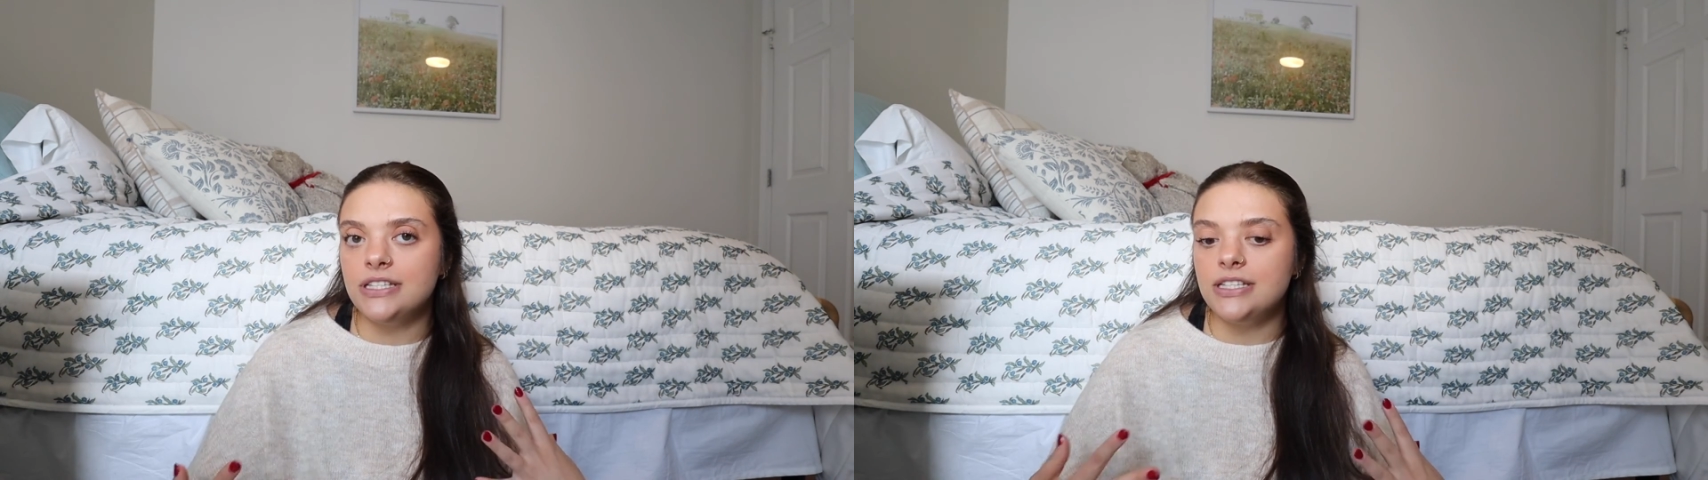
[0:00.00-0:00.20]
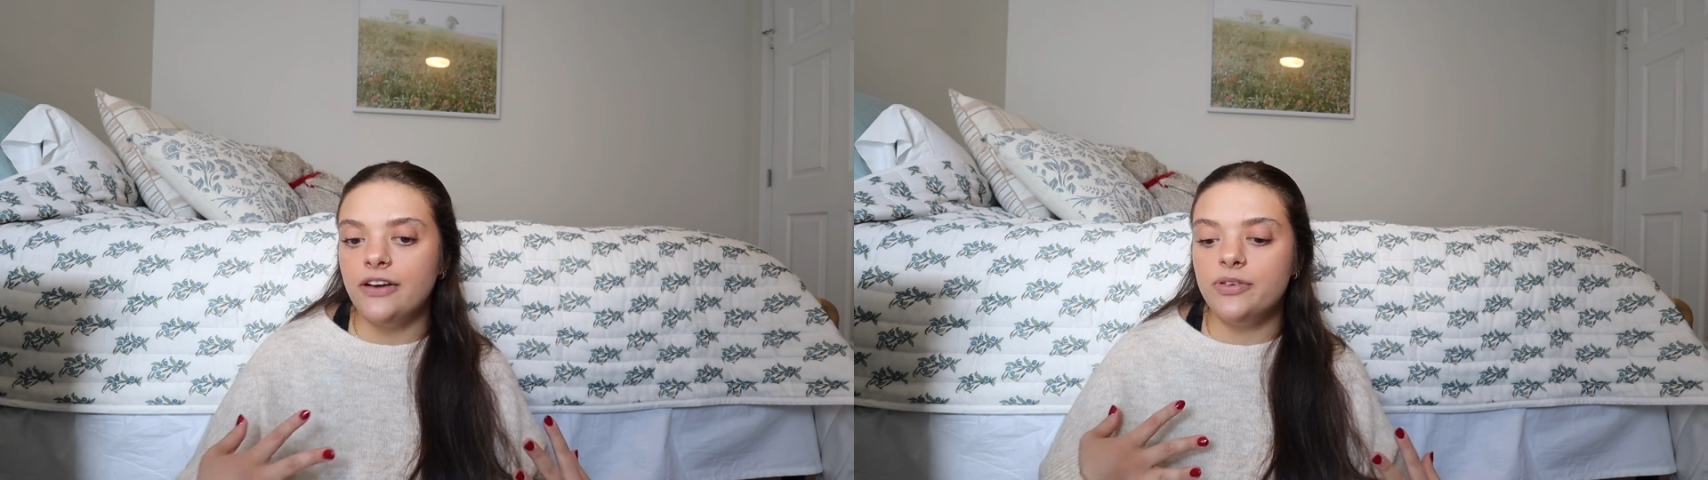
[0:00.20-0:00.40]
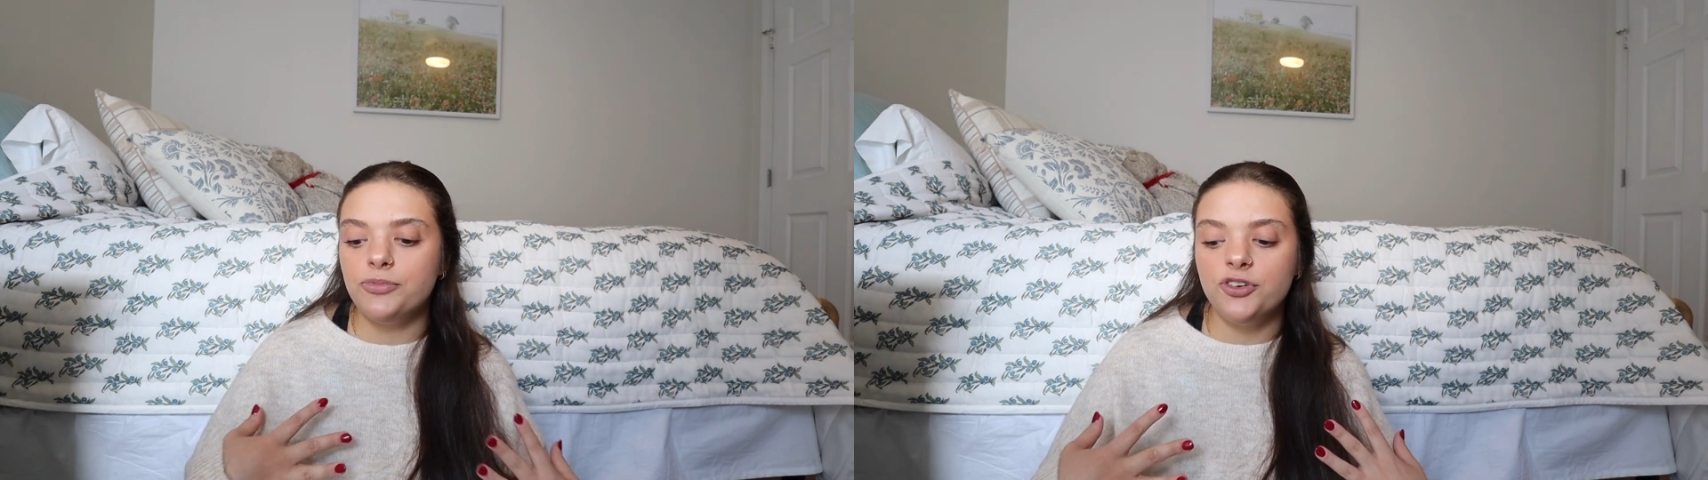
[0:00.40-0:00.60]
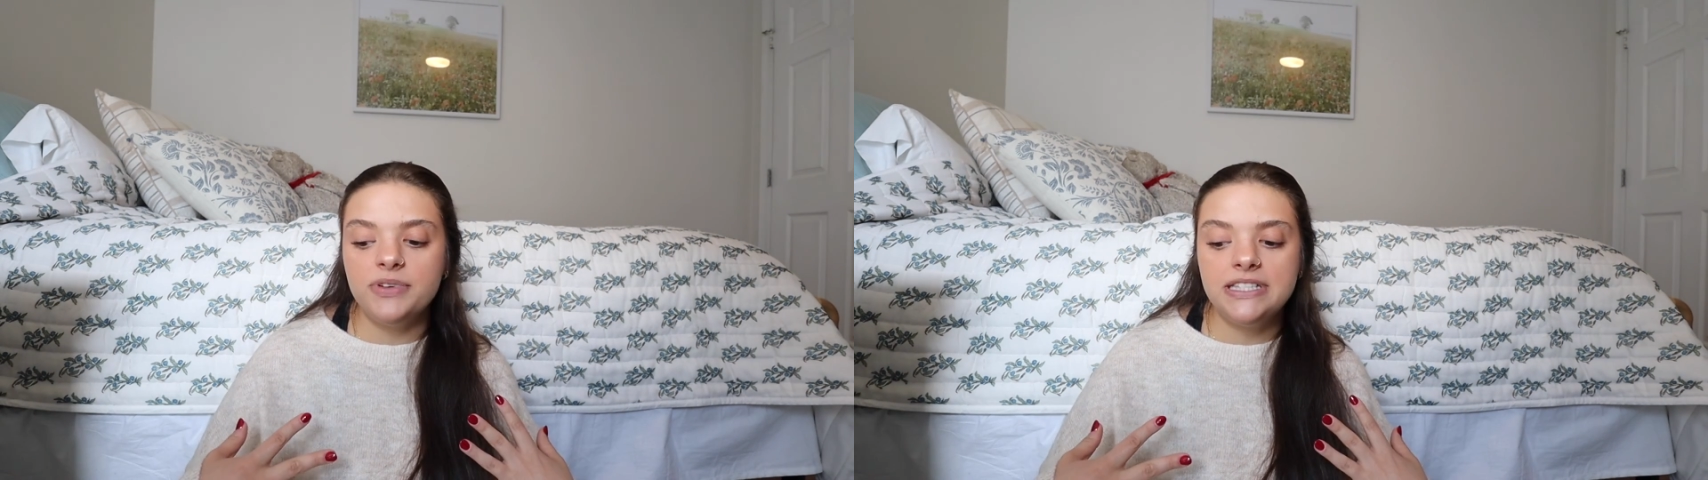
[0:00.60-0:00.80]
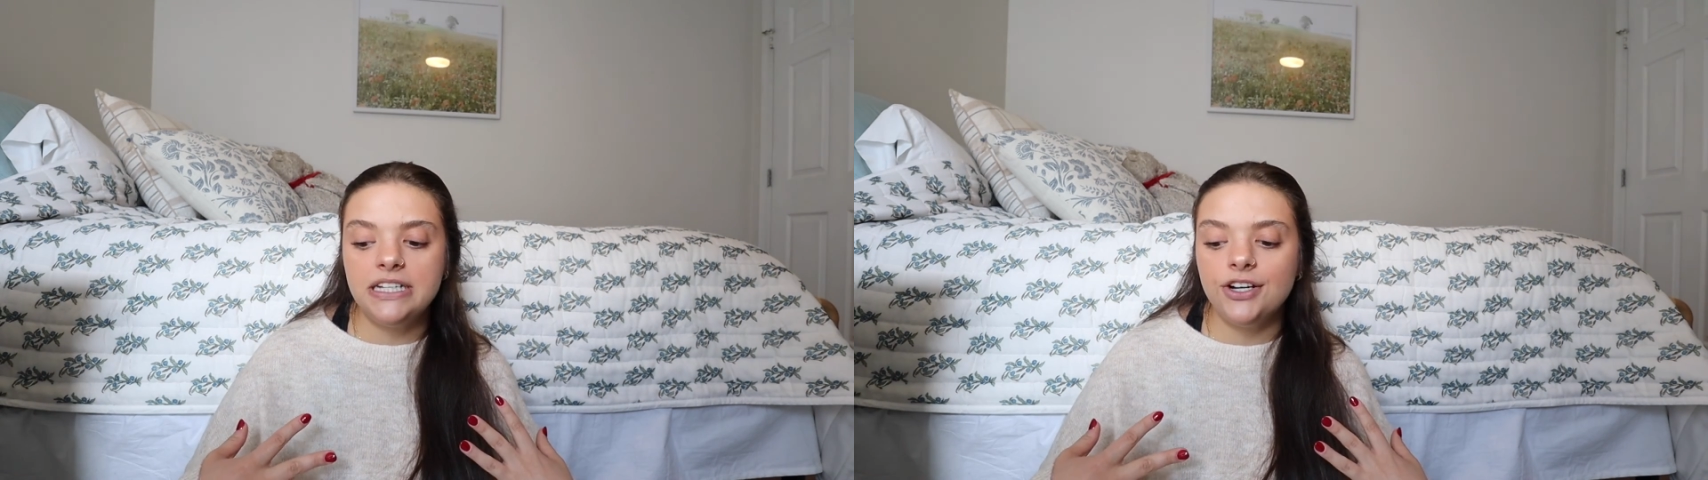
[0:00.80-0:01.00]

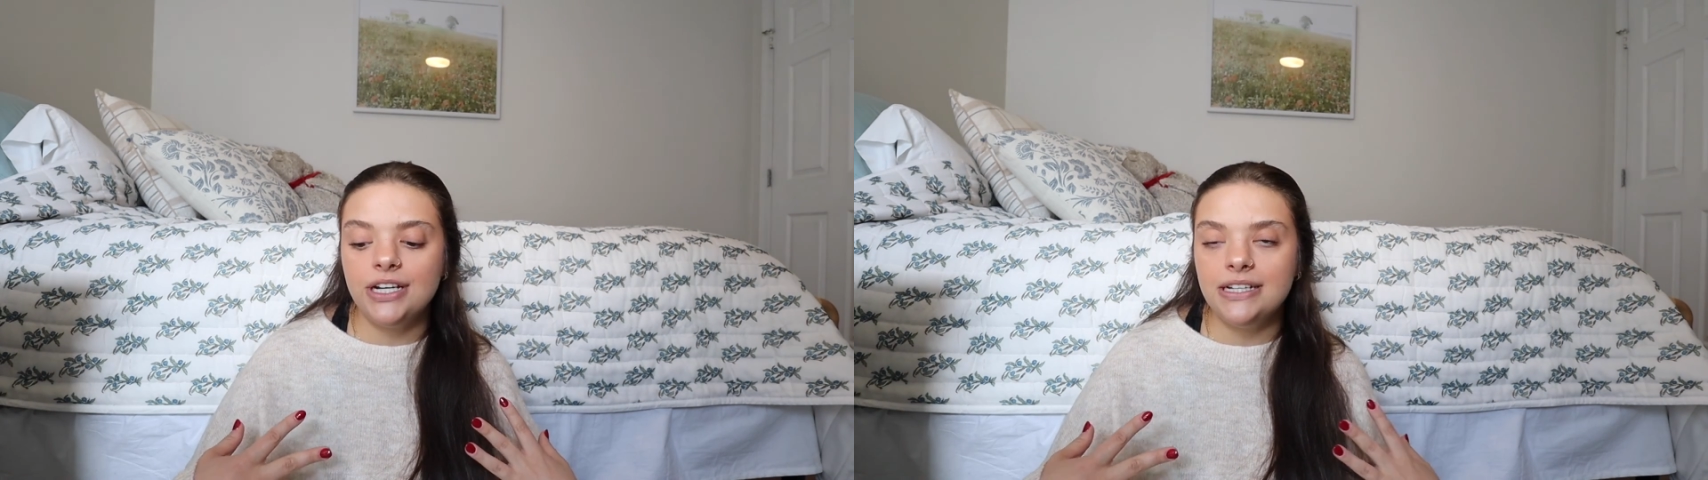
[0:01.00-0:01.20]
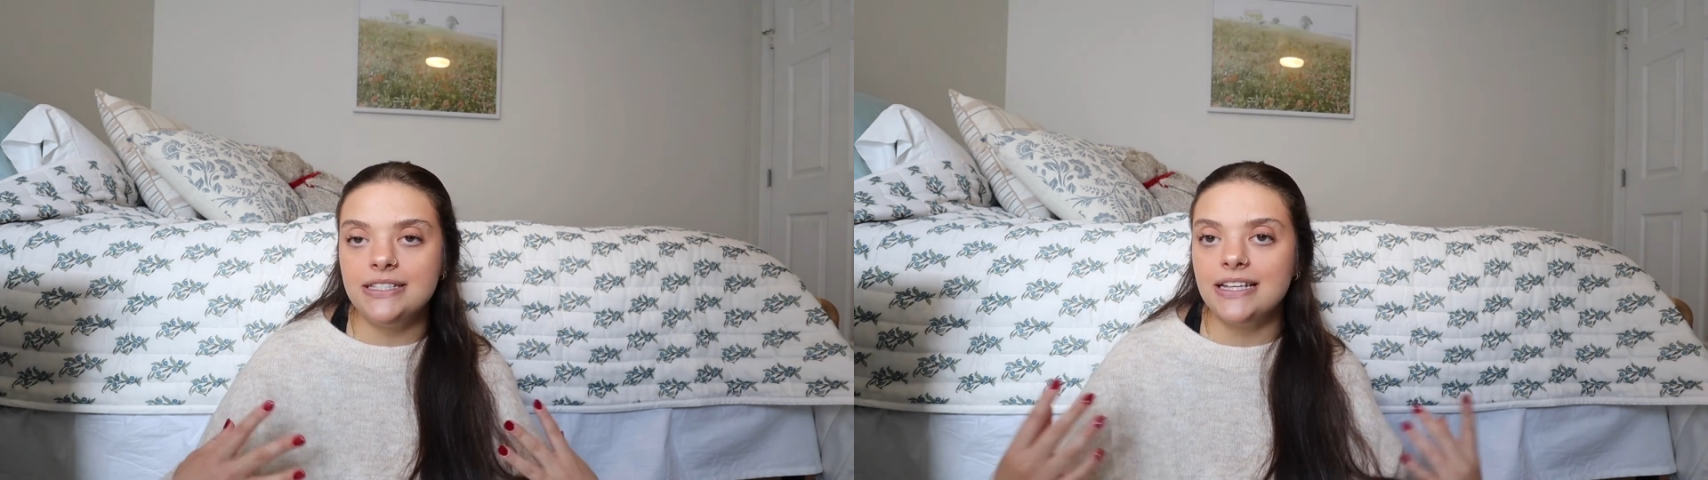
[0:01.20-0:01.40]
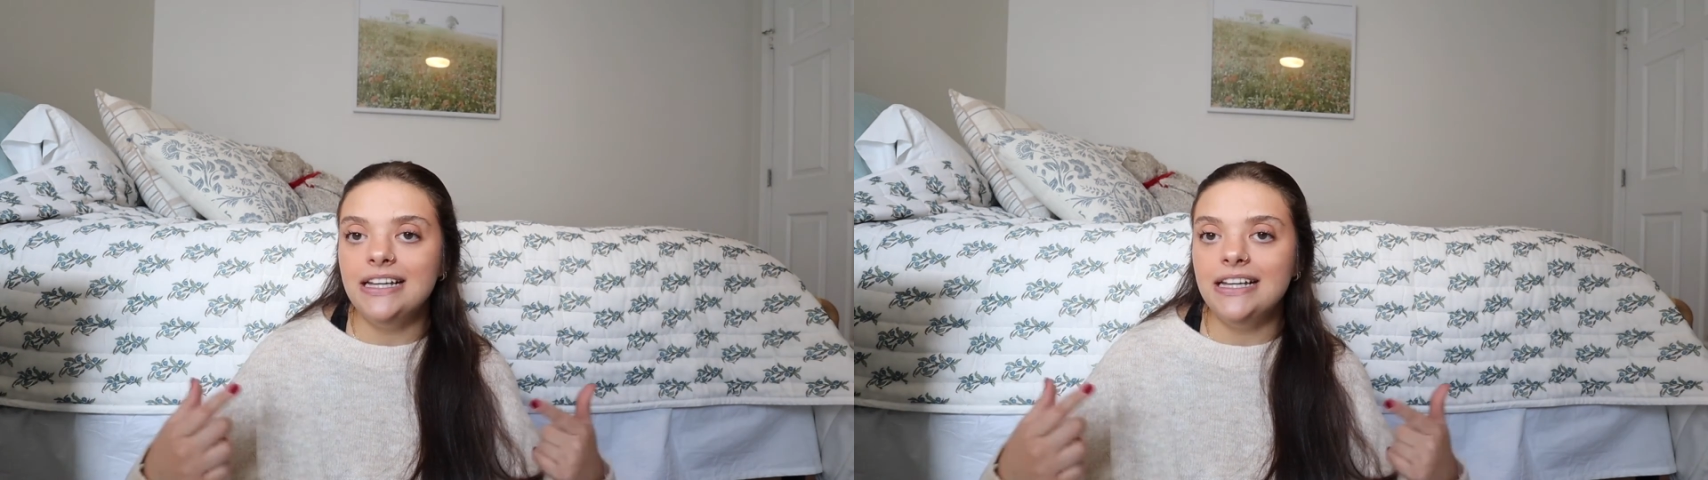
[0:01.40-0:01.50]
self-improvement series,